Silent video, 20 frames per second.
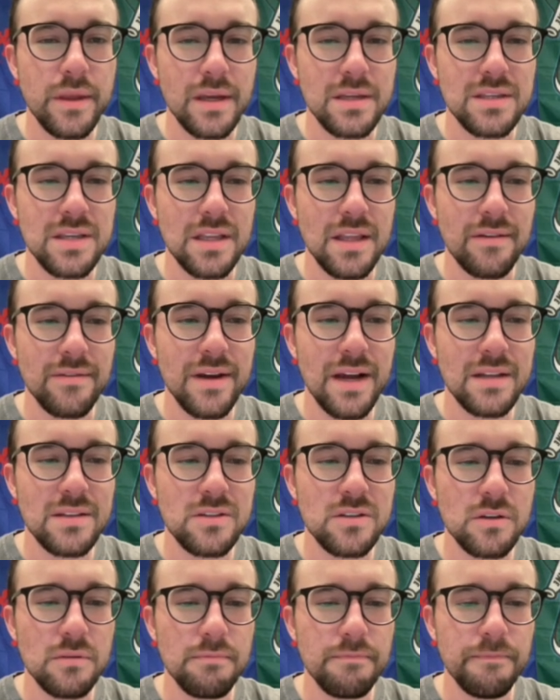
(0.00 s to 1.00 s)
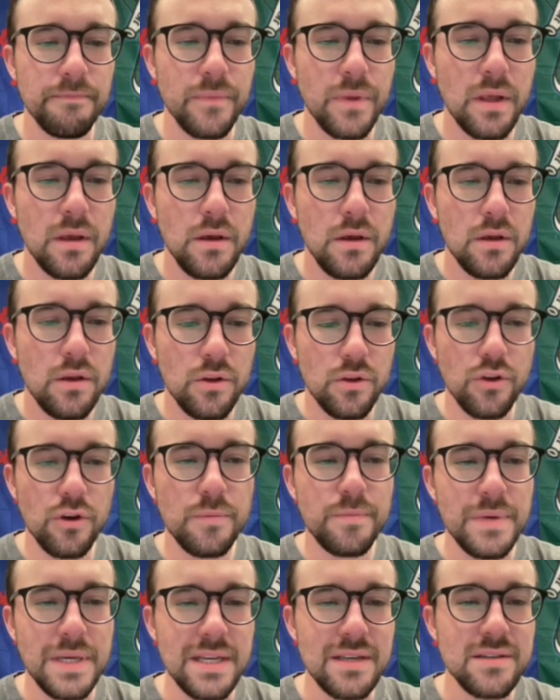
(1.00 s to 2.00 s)
like I said, they've got some
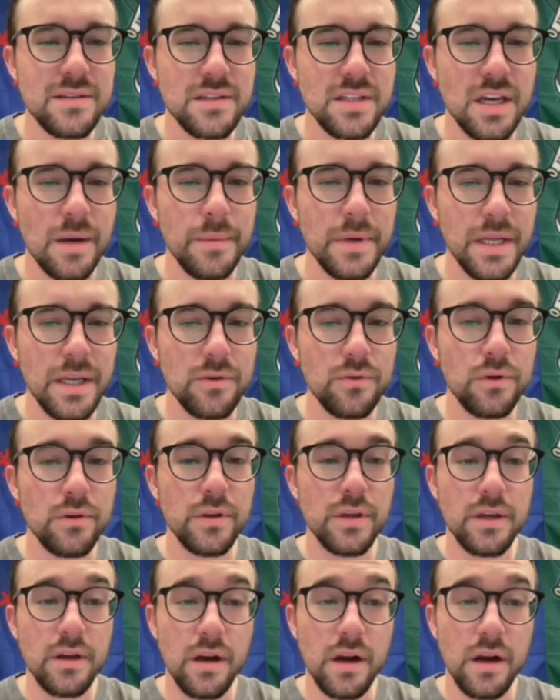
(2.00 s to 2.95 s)
good pieces coming in, really.